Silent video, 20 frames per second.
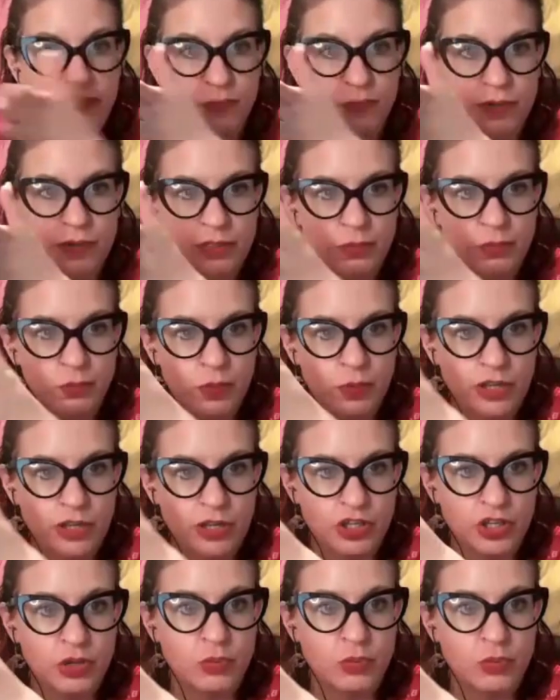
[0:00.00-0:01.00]
with
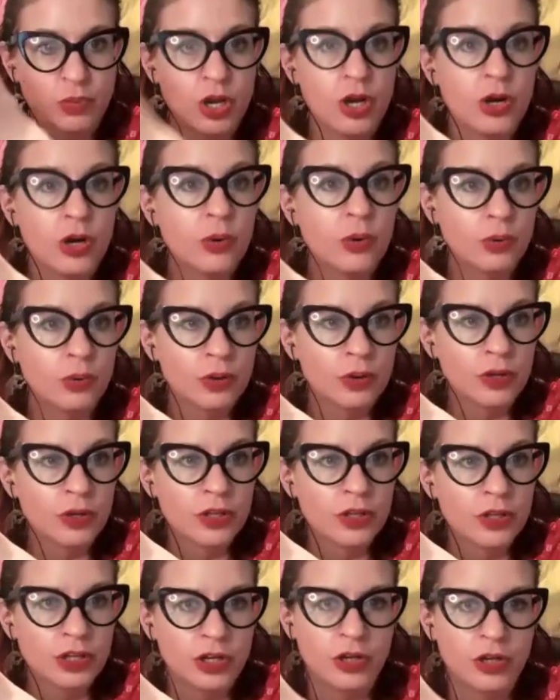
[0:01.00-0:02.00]
what you know,
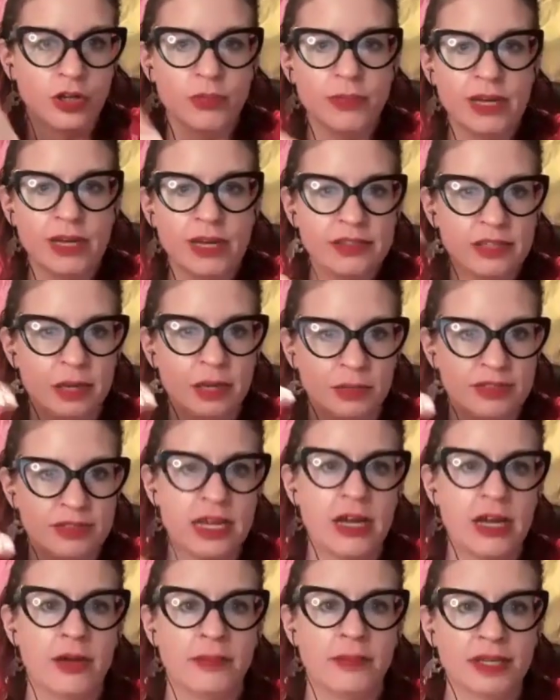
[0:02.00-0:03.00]
you might double
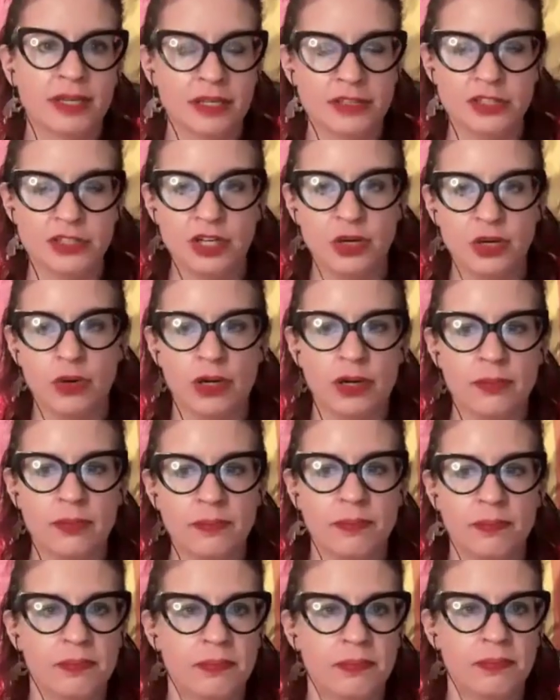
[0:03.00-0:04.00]
down because you don't want to
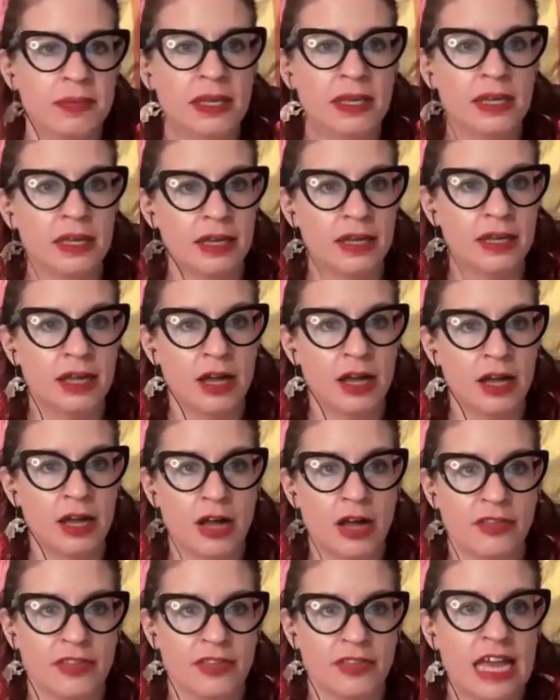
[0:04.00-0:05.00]
be
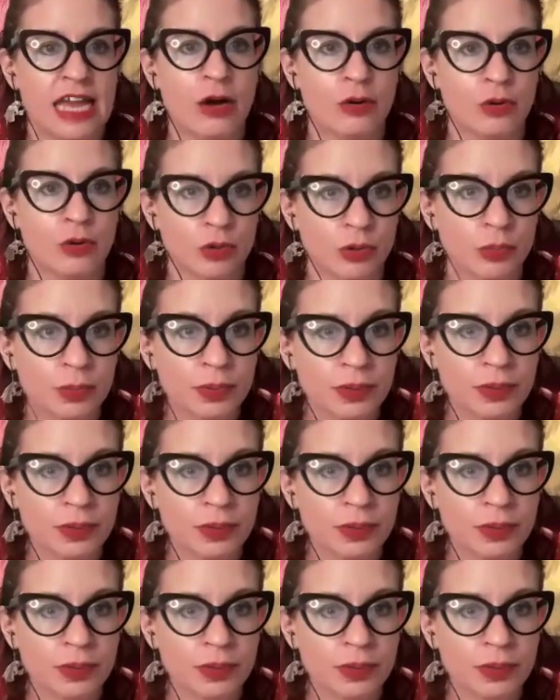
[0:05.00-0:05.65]
on the out group.